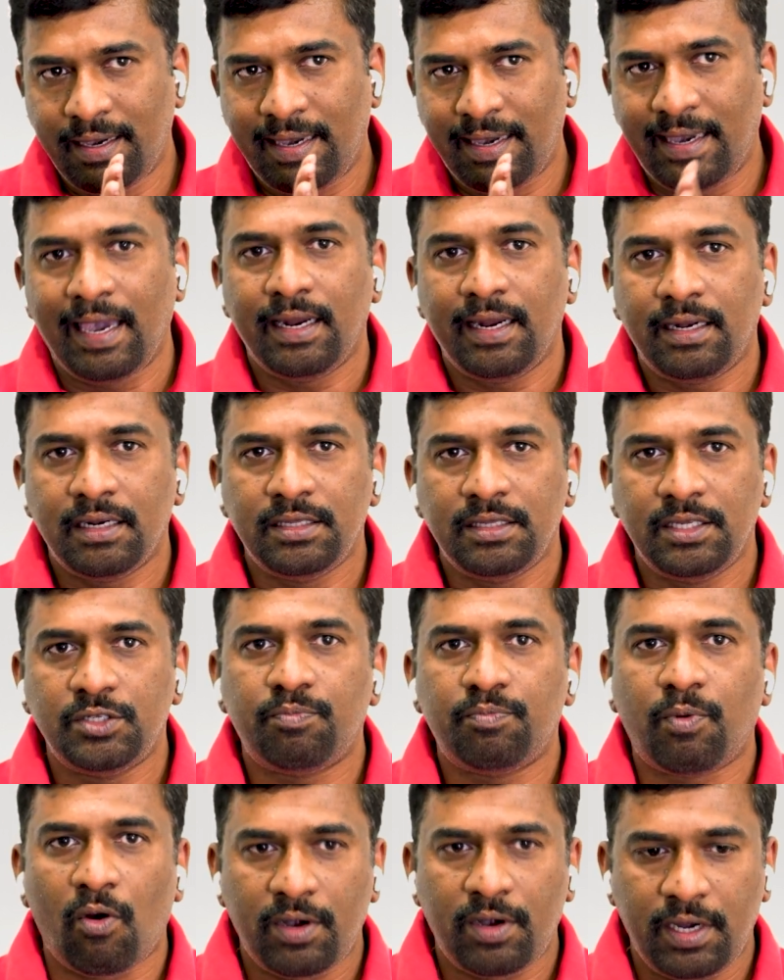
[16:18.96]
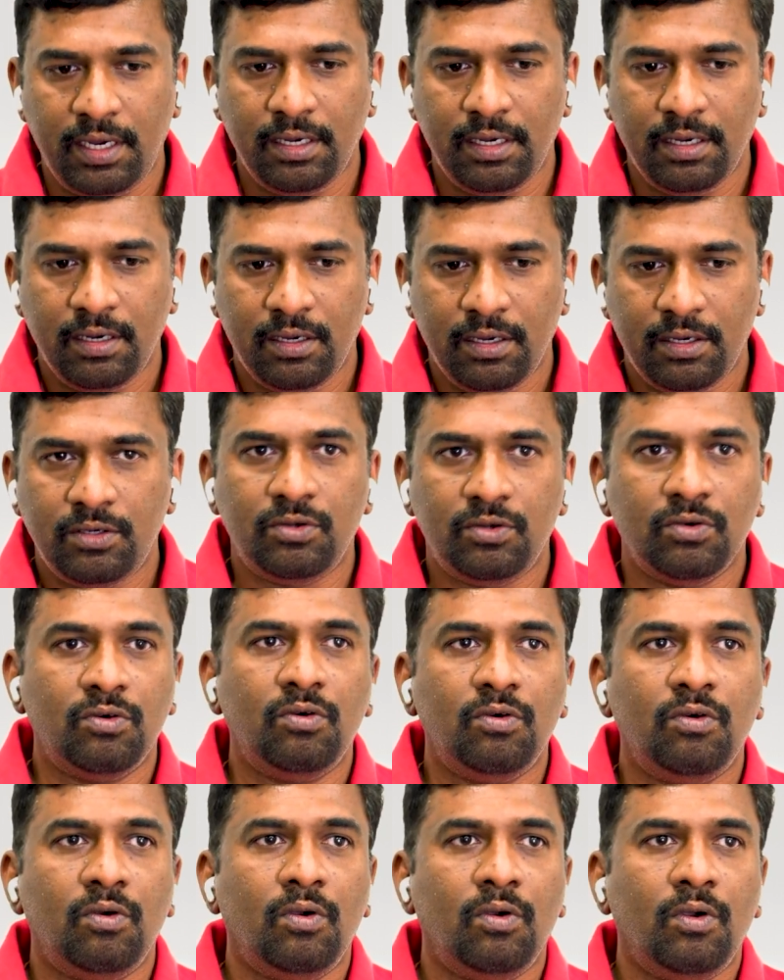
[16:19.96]
cater this protein
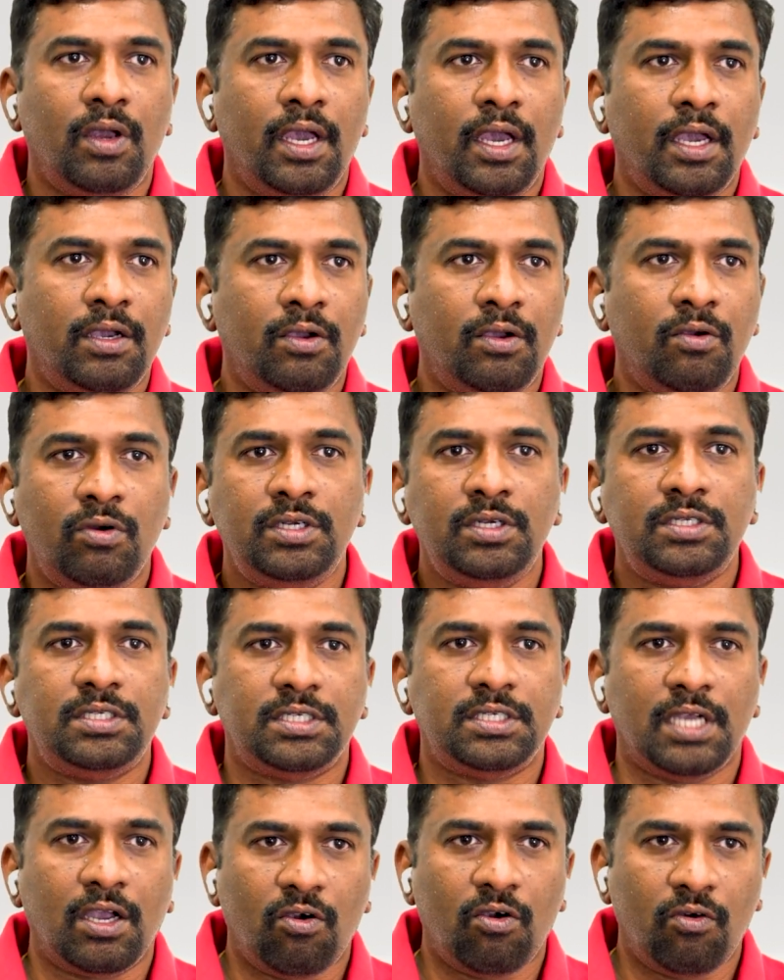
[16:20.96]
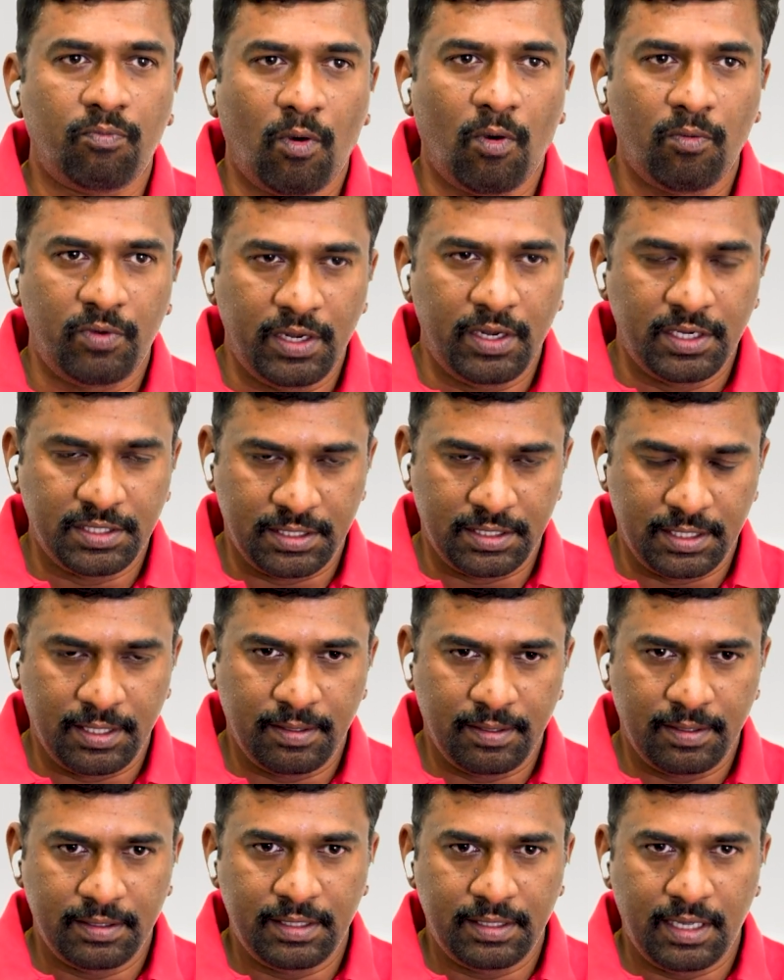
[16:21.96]
to a good chunk of population.
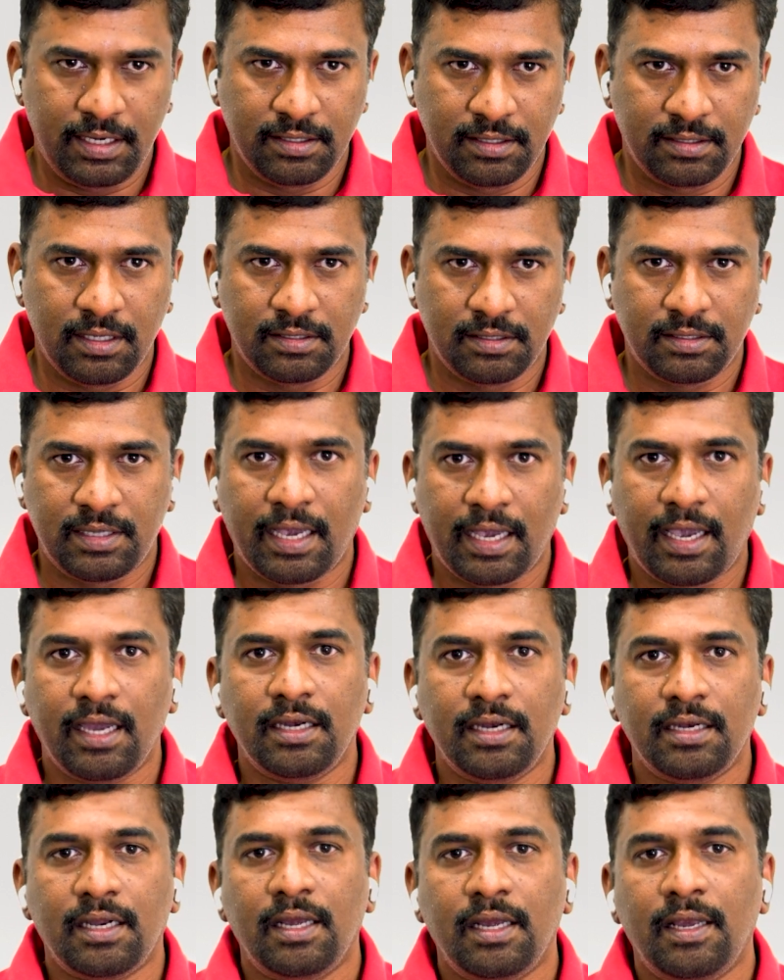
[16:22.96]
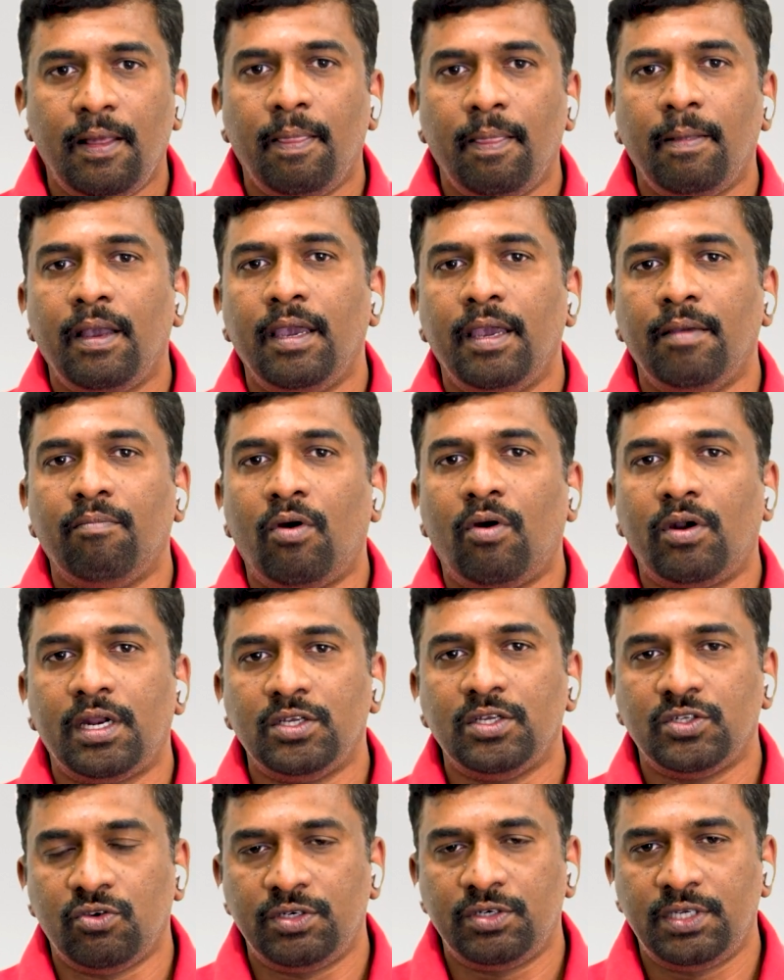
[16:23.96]
That is the second
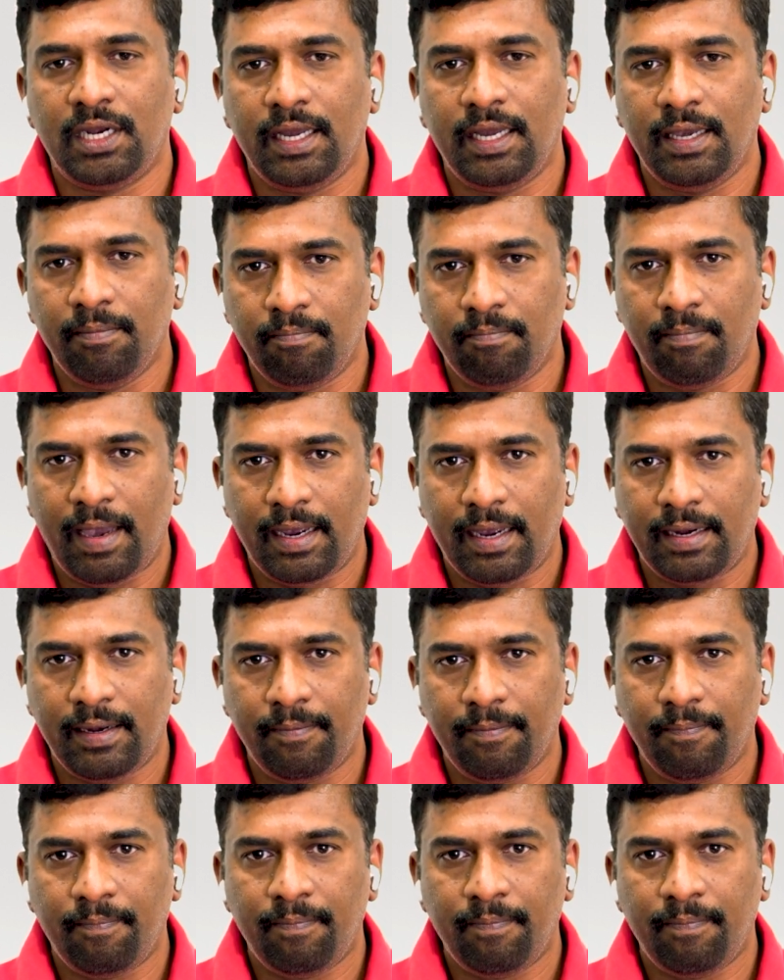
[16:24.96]
important social impact.